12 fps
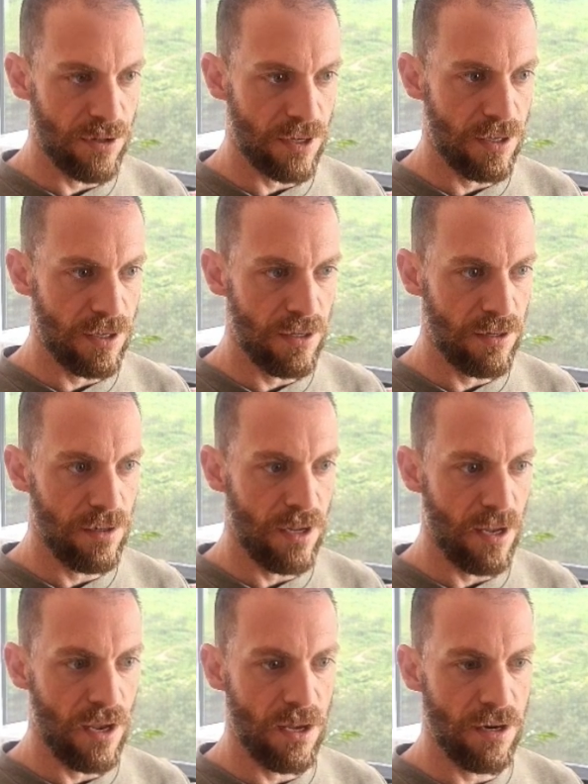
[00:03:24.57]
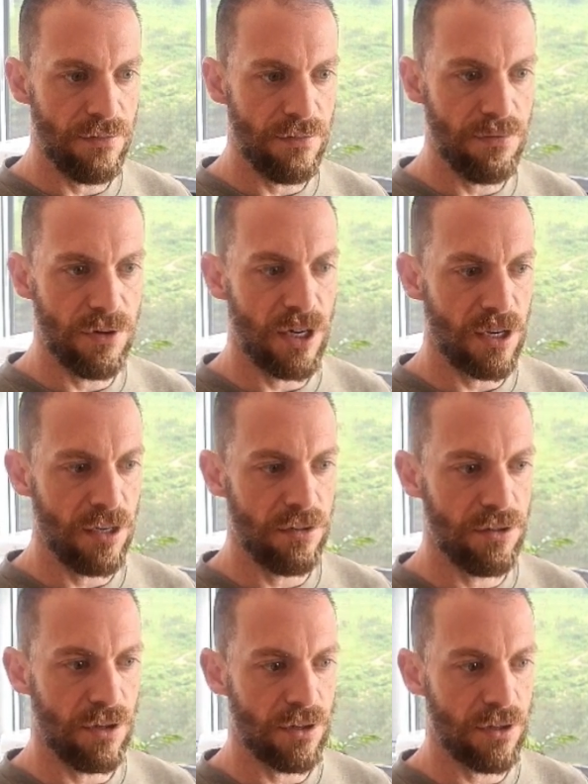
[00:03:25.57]
in. And if we check in
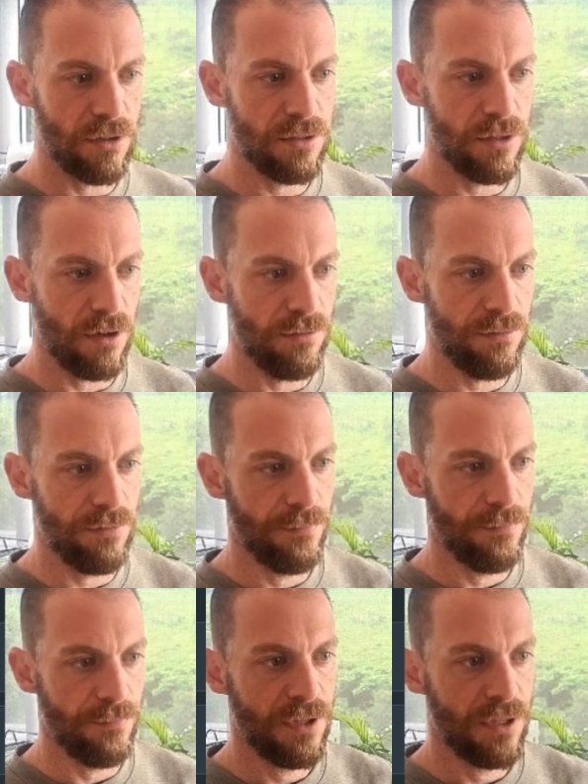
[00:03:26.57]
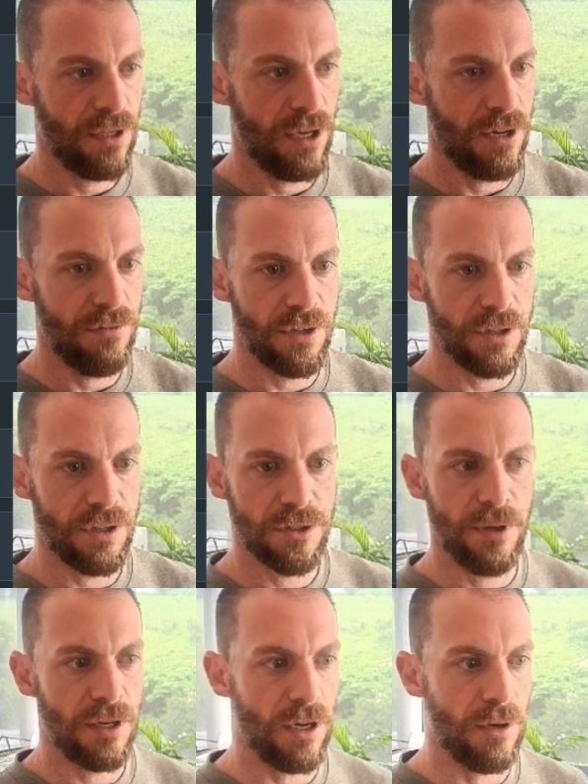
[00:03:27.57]
Docker itself, here everything's
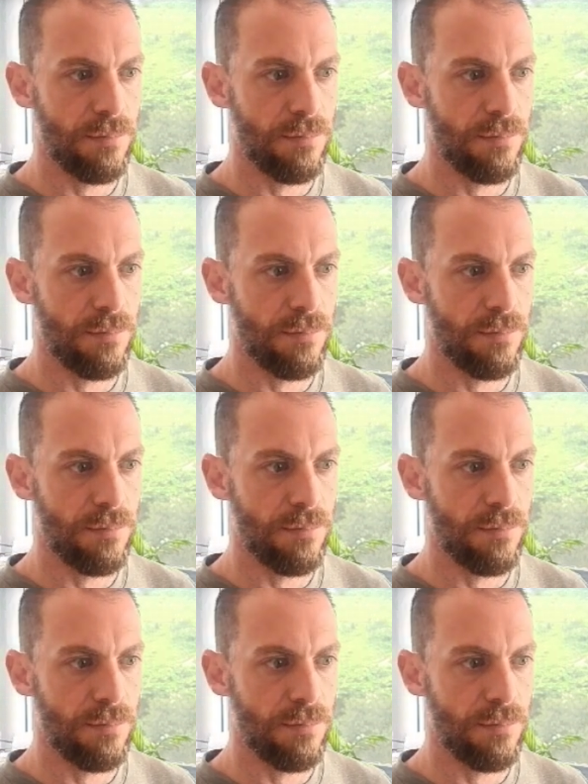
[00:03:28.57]
spinning up.